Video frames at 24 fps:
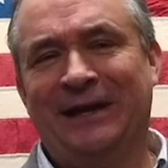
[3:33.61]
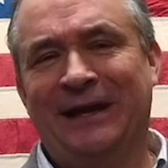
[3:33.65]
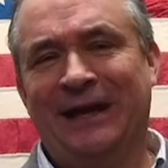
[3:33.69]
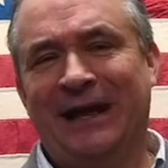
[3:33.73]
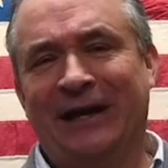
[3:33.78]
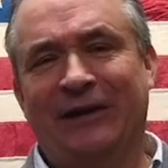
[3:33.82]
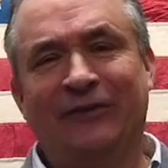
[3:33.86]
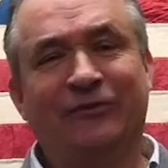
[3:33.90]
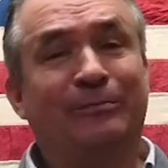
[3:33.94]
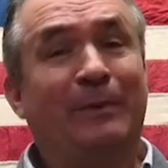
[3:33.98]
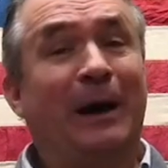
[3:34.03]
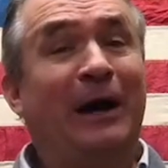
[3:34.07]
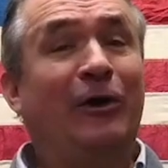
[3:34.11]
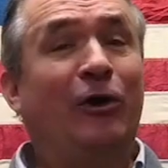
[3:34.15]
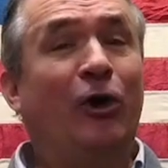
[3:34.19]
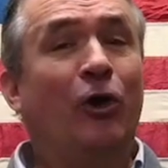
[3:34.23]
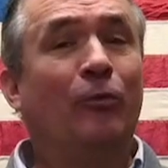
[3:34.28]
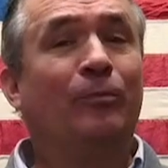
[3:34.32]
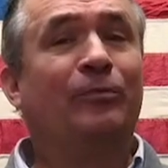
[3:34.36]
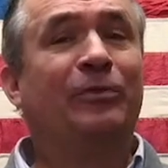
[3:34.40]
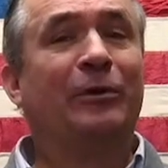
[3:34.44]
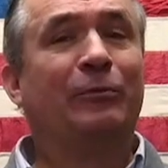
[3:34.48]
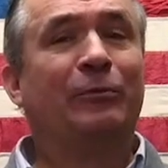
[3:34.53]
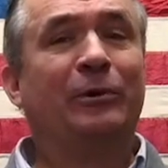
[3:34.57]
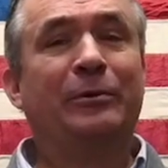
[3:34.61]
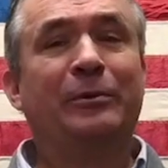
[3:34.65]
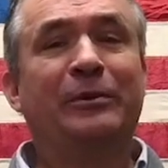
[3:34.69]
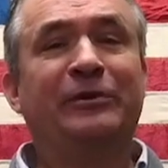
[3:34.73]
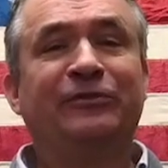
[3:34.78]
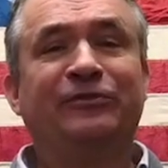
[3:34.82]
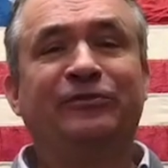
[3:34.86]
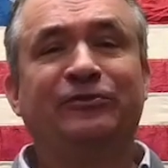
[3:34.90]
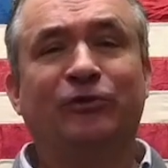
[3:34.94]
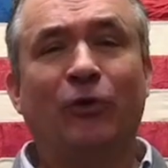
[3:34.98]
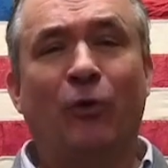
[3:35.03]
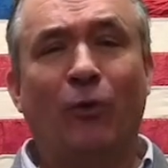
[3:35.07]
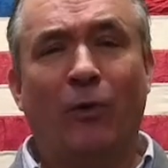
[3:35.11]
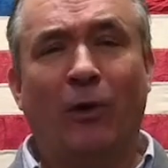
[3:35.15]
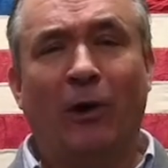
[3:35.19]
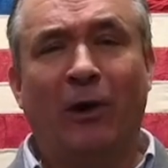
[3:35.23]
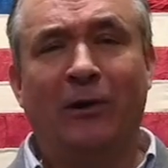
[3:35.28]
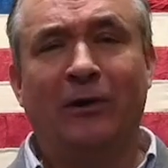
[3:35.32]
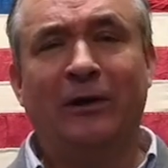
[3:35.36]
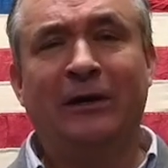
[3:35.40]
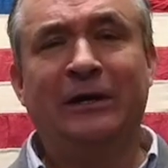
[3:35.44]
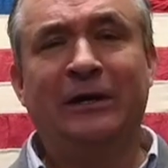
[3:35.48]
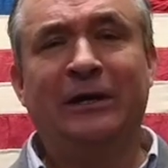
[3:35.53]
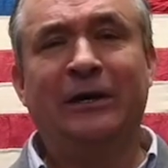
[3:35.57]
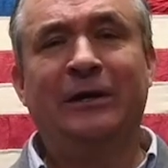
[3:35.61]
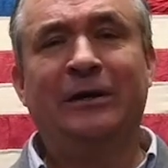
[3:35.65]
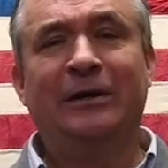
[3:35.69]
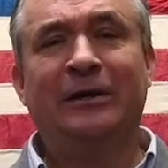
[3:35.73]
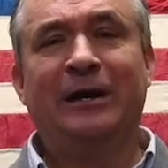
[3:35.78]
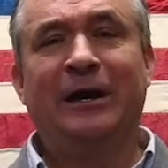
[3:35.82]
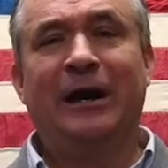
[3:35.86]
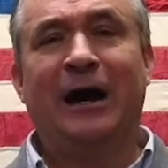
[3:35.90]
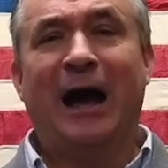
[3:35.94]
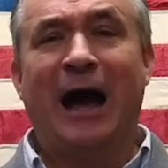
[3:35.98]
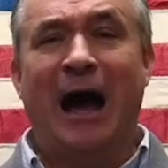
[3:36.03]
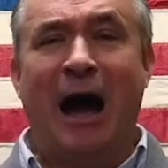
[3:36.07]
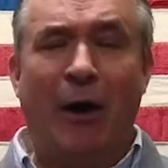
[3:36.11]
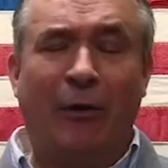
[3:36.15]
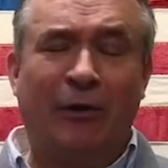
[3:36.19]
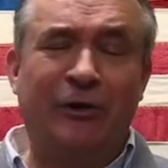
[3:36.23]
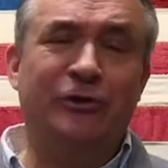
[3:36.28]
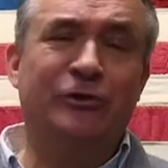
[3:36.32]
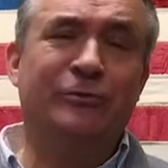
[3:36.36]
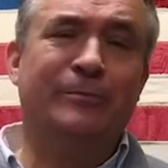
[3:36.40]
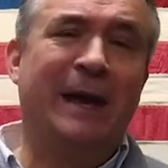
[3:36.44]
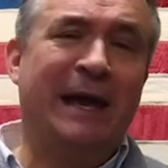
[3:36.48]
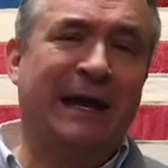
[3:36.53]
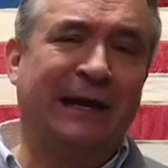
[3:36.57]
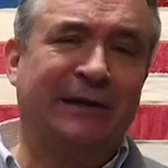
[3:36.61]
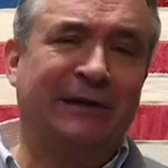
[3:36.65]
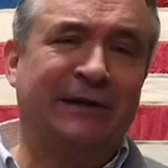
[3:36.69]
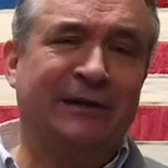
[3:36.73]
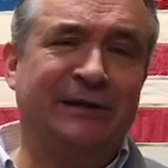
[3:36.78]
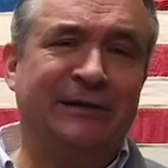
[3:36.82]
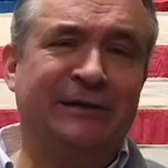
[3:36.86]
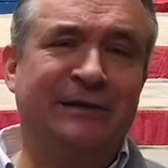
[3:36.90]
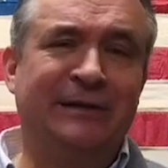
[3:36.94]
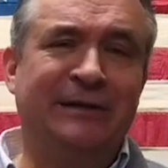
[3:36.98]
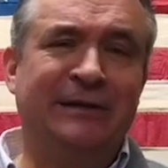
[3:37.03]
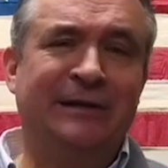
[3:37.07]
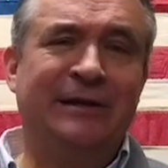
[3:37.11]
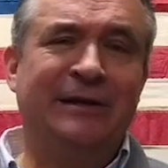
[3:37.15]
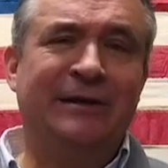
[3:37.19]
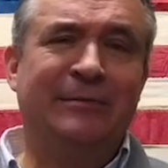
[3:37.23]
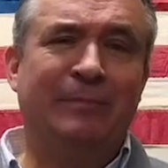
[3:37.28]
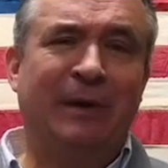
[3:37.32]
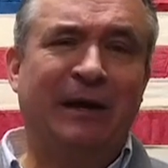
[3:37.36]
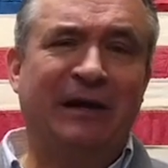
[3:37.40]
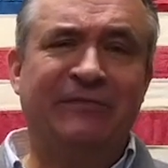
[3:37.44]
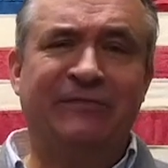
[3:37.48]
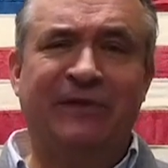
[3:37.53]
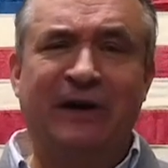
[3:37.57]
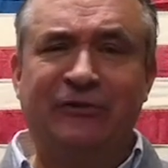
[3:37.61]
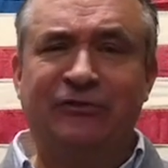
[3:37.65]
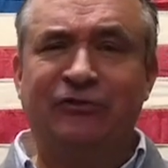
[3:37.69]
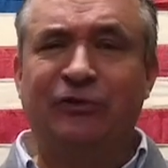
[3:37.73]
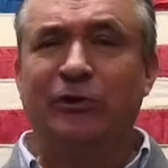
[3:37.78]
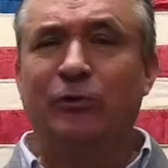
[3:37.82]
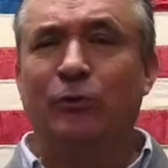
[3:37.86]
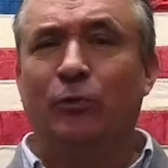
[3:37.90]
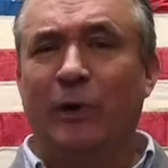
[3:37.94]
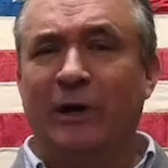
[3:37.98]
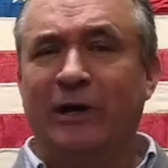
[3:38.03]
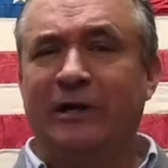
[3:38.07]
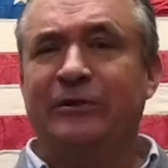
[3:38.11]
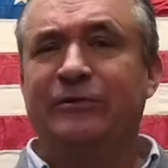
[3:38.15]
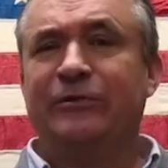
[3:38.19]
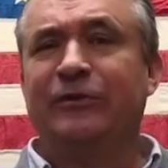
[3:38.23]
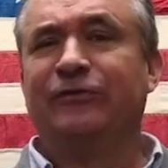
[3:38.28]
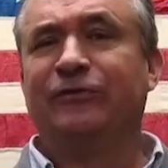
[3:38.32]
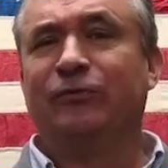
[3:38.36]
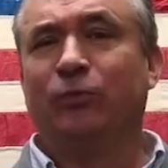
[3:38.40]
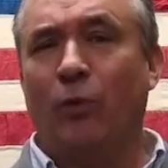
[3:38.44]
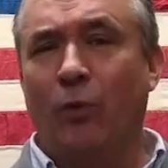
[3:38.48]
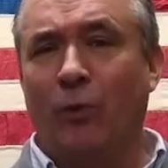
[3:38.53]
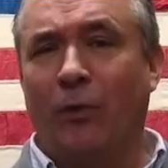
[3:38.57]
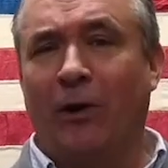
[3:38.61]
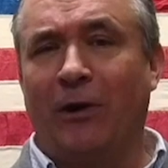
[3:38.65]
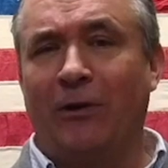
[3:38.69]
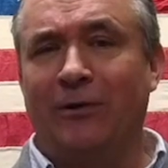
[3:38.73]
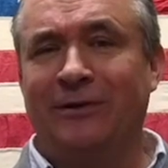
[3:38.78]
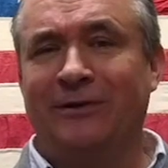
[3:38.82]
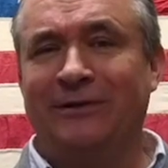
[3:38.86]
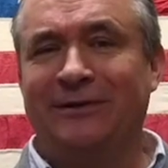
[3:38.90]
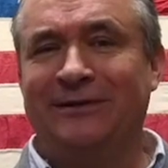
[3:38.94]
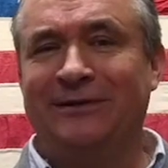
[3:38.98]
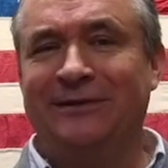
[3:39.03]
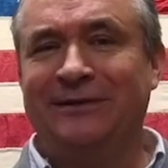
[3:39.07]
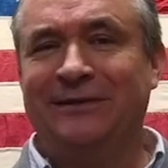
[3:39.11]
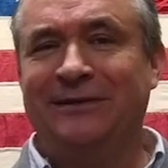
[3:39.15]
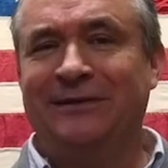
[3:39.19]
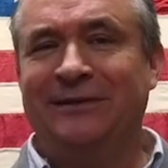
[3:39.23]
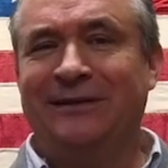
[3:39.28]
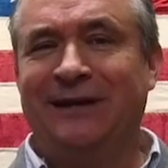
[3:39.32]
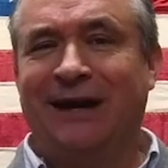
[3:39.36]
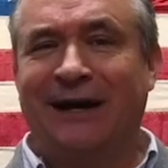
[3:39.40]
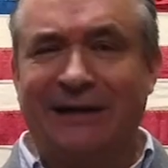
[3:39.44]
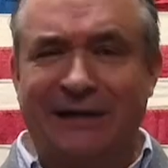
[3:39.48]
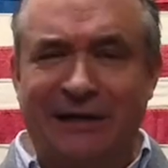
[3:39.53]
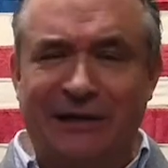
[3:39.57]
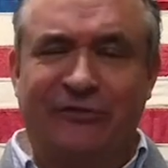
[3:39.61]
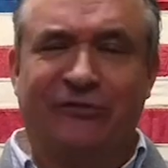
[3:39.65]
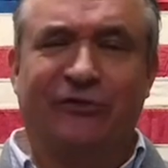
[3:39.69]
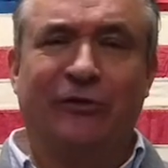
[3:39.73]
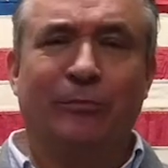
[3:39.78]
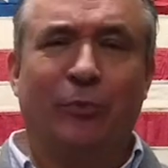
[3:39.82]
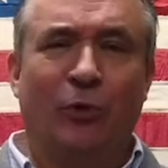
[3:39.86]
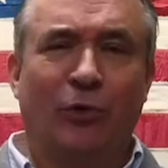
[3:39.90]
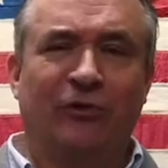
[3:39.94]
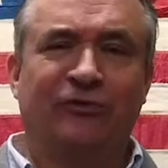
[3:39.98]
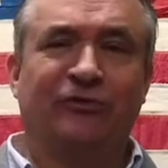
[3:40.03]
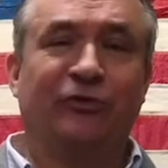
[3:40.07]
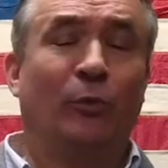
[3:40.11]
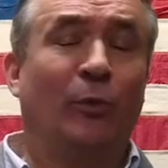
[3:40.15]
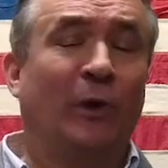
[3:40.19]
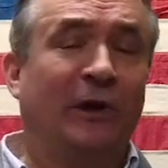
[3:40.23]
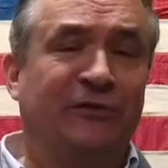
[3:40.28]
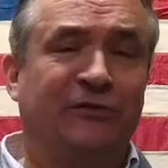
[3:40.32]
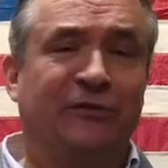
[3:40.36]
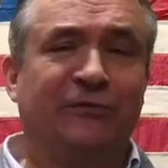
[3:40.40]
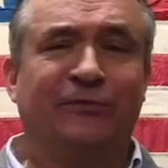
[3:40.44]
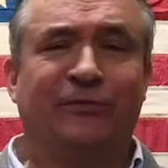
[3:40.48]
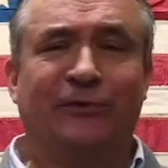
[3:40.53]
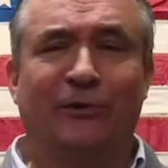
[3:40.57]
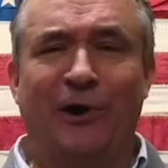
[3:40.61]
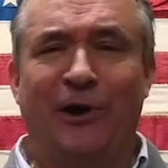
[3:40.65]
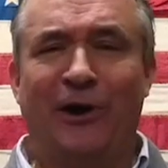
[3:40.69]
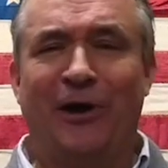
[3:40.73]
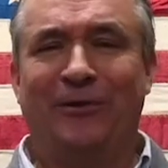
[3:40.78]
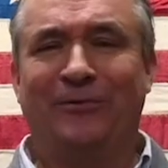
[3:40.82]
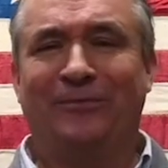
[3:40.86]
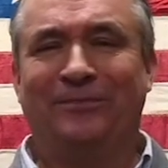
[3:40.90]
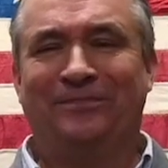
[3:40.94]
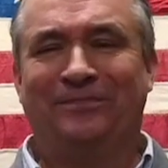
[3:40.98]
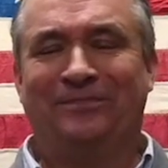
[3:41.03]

And it's my hope that we restore our humanity by eventually winning this war against abortion once and for all.